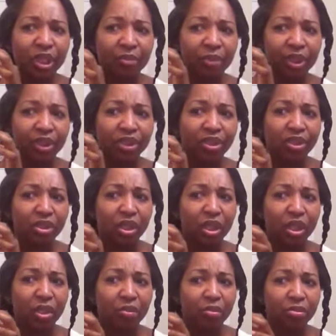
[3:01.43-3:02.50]
how much,
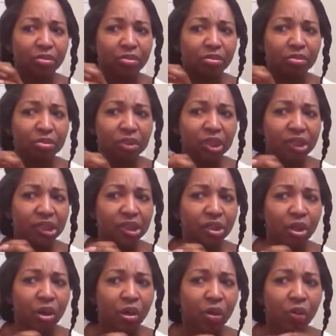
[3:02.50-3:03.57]
this is
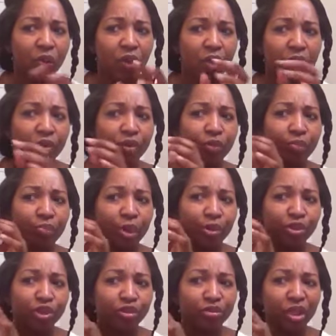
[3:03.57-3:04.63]
all
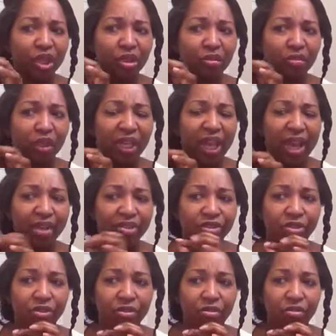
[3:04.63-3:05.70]
bone straight
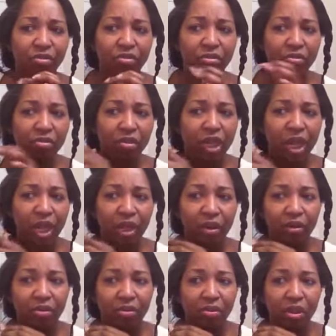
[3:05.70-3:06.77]
relaxer
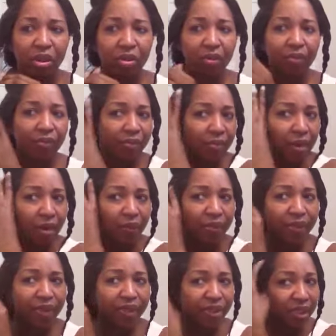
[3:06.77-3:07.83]
hair. All
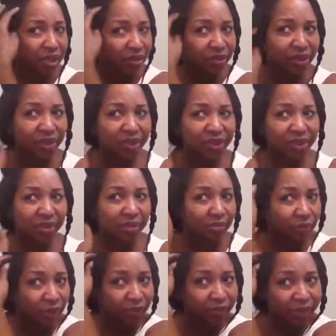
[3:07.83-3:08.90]
this here's,
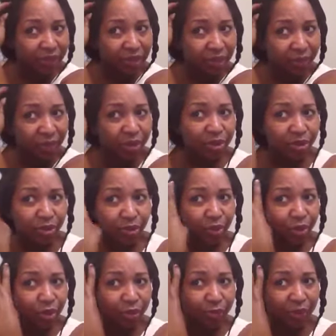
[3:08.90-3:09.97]
well, this up here is new
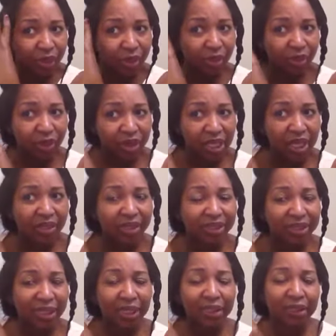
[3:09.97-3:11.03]
growth, but on down is
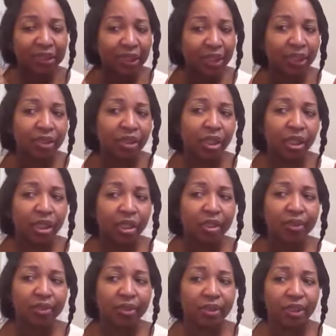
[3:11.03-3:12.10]
Texlax.
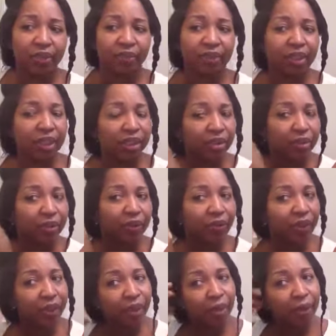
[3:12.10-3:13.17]
So definitely get it on
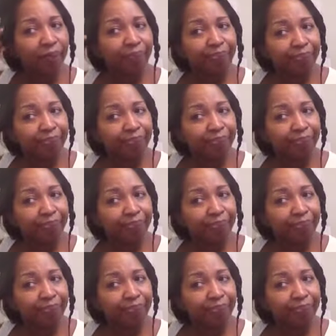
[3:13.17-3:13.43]
there.